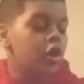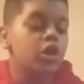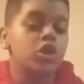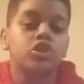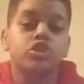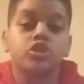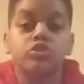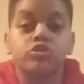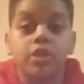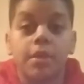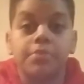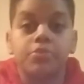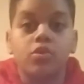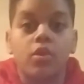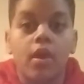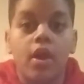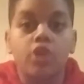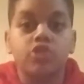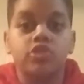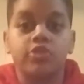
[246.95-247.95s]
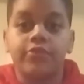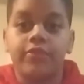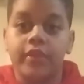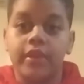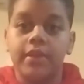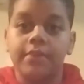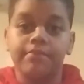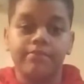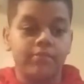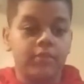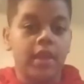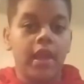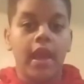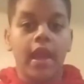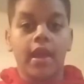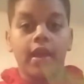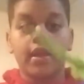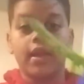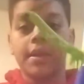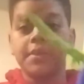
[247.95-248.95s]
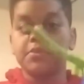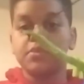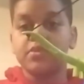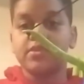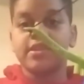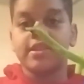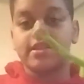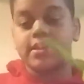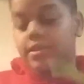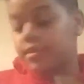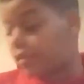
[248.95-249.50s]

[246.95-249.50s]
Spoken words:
Shoots up to 100 feet. Yeah, comes with 6 of